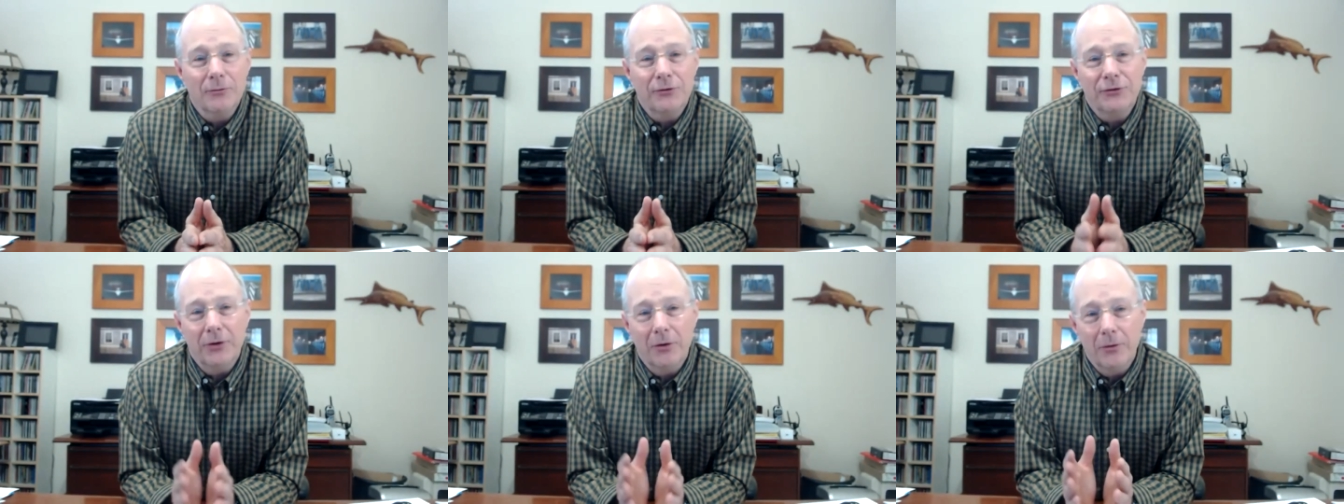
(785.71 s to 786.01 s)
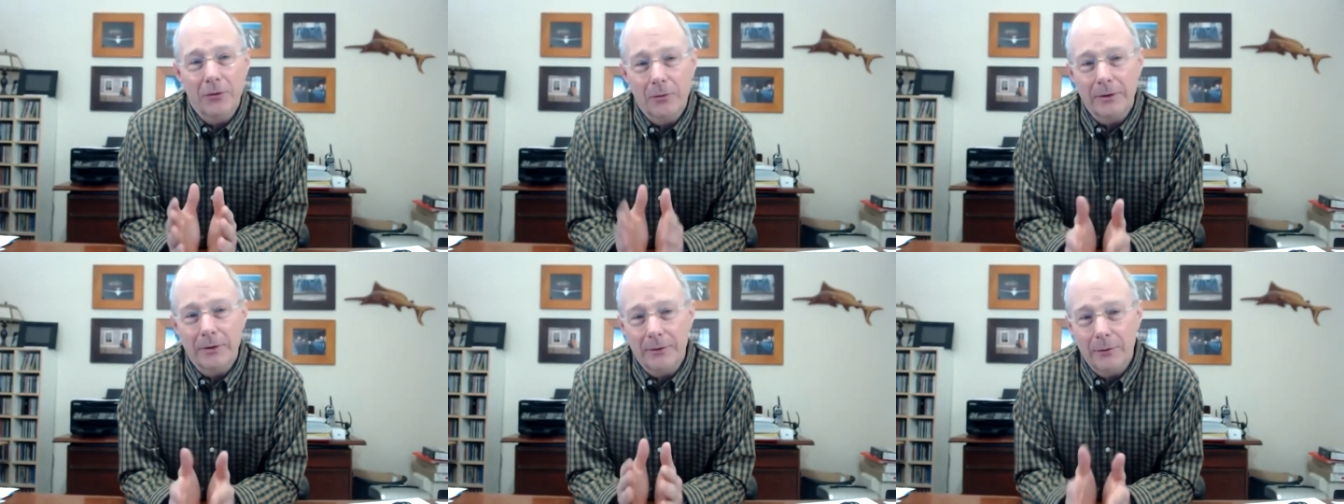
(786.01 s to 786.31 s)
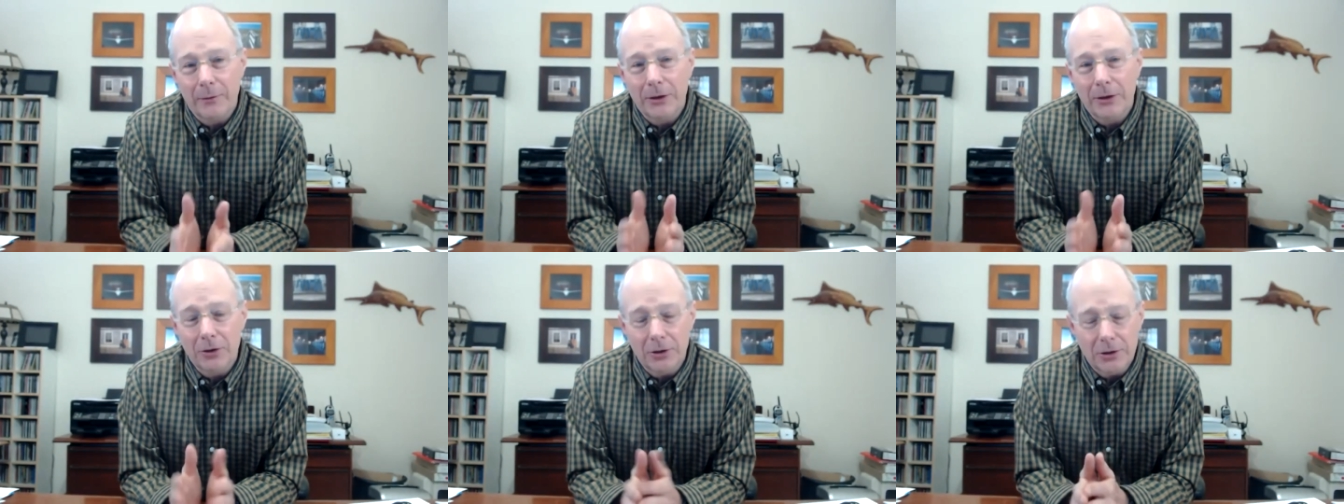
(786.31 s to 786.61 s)
So when
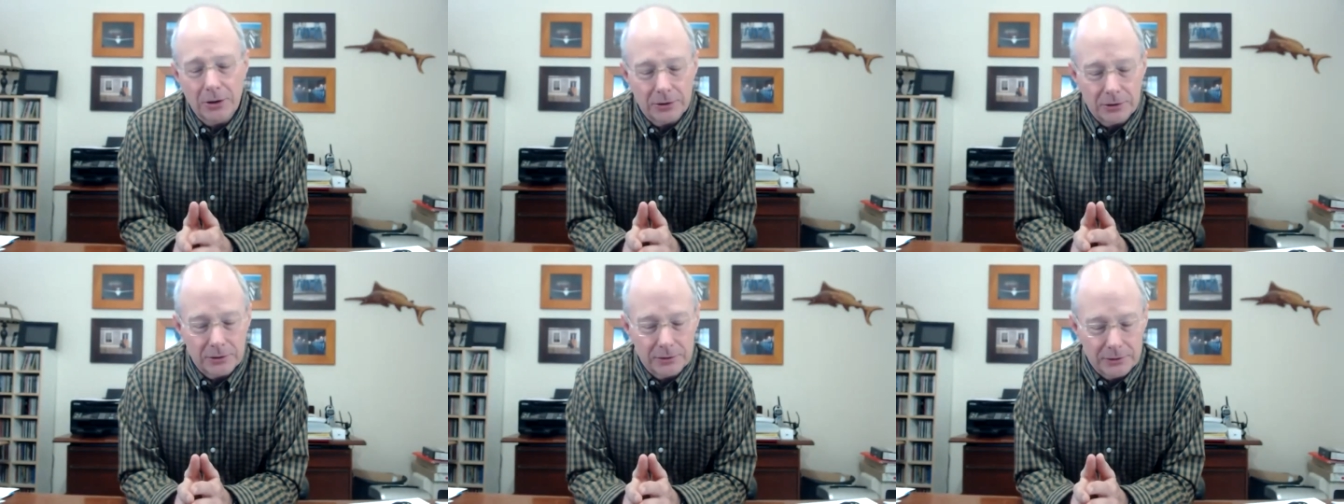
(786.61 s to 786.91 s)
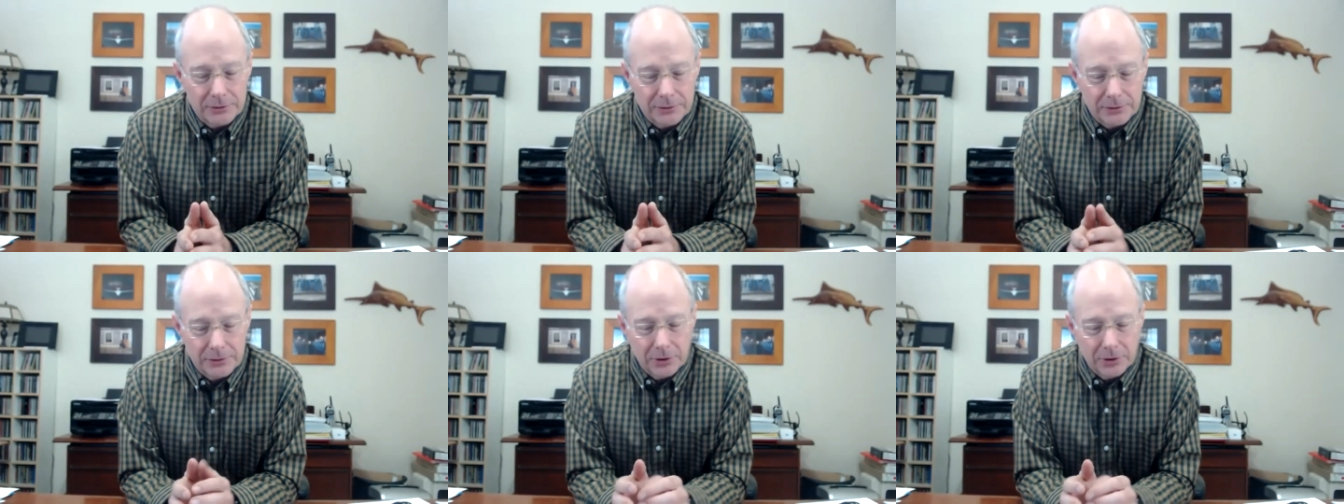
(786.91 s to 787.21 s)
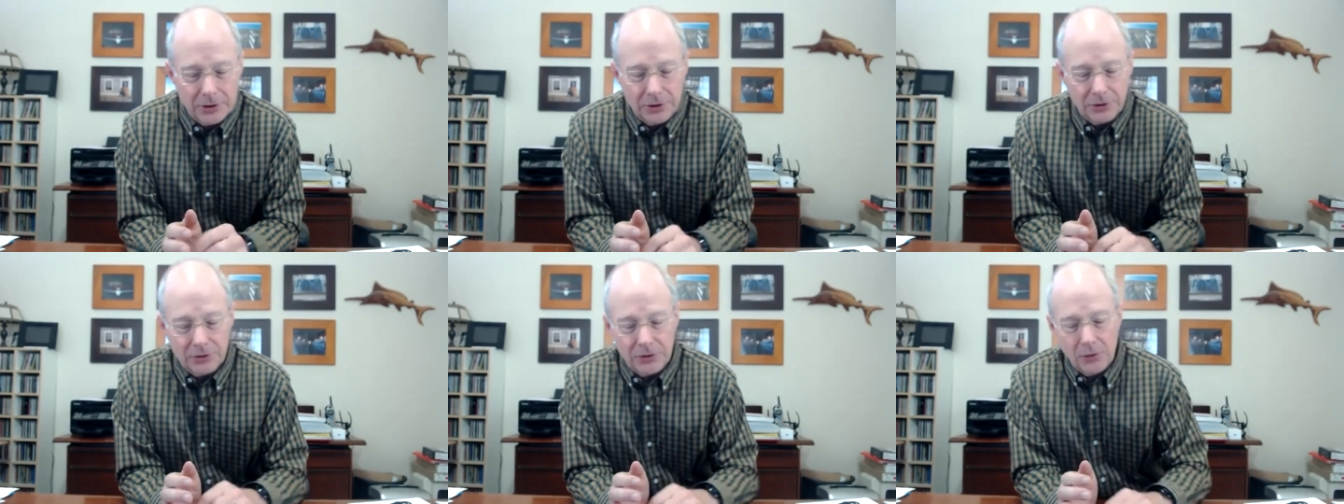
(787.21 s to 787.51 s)
we look at
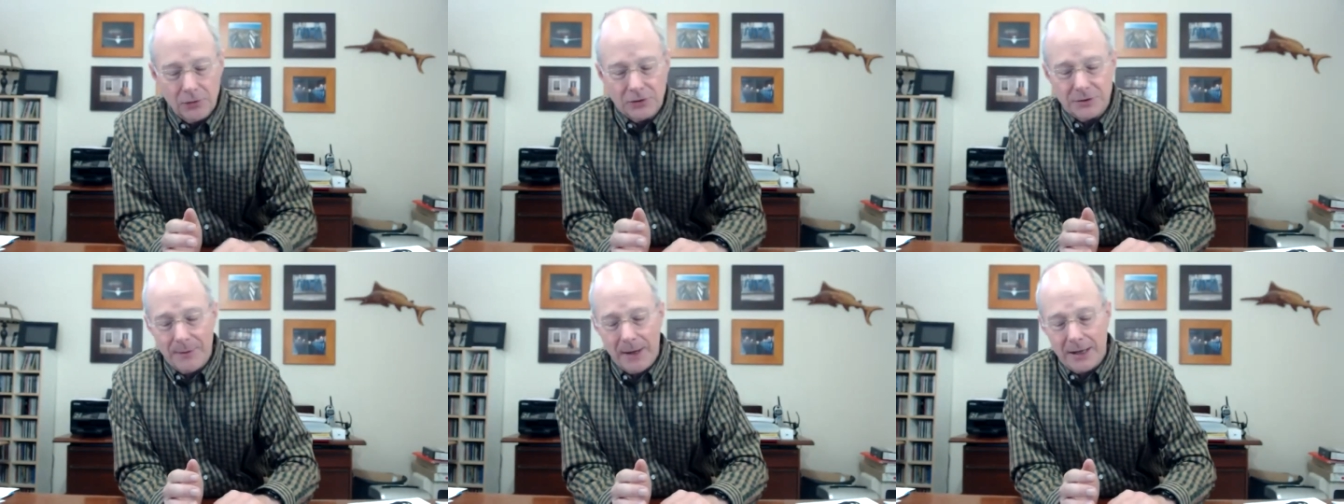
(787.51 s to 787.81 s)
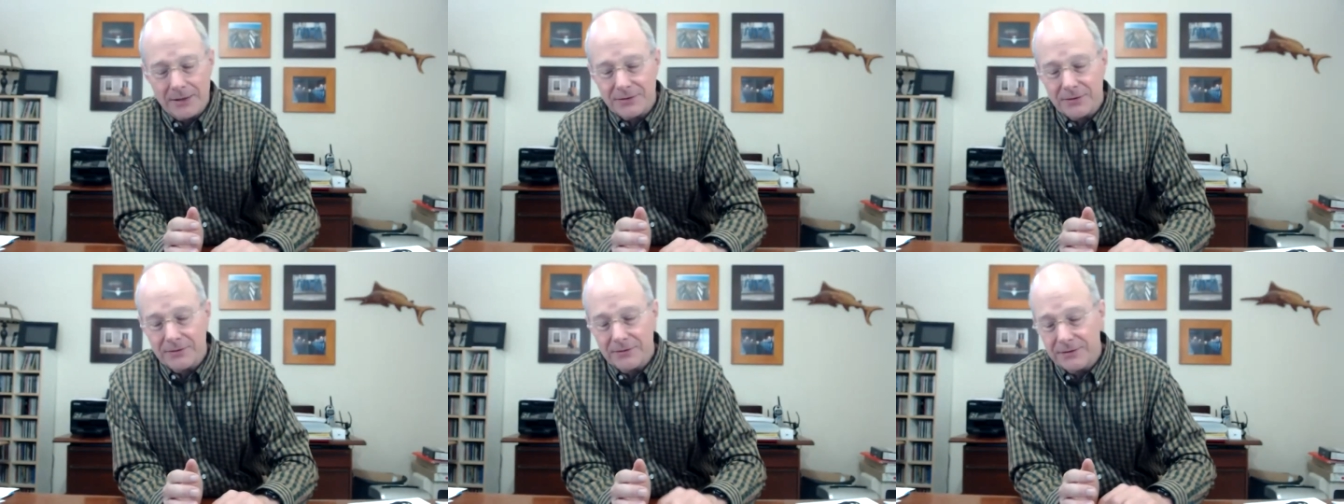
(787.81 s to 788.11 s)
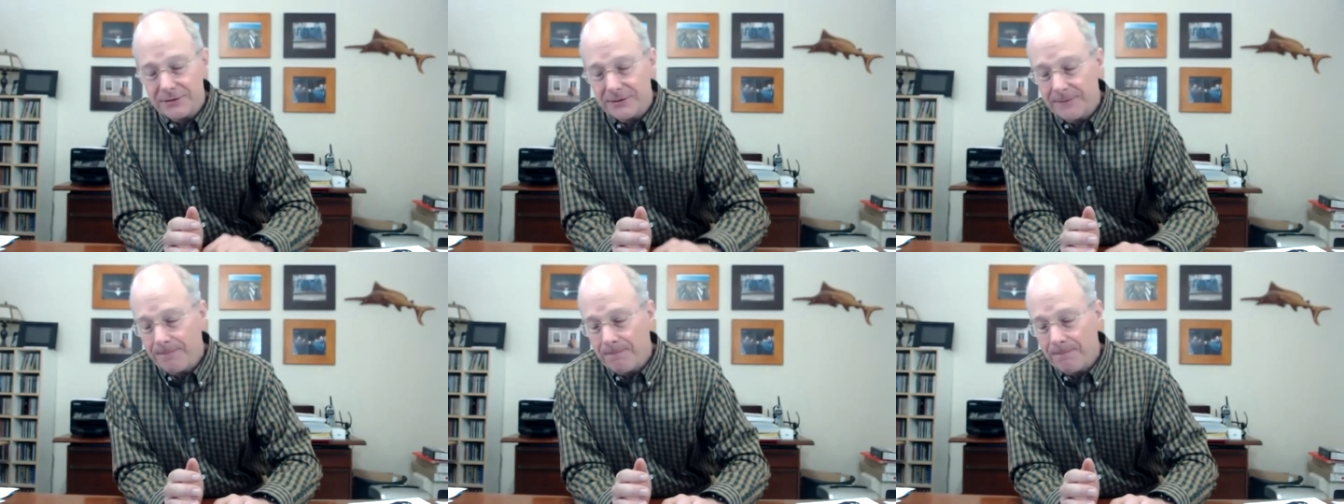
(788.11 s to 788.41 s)
look at
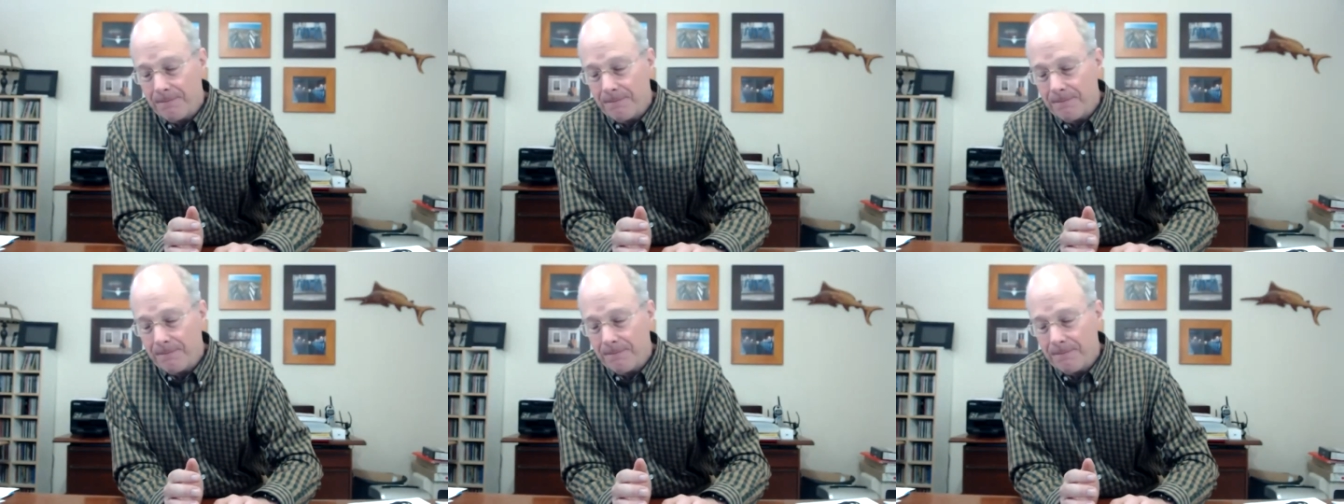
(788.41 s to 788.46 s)
Toastmasters,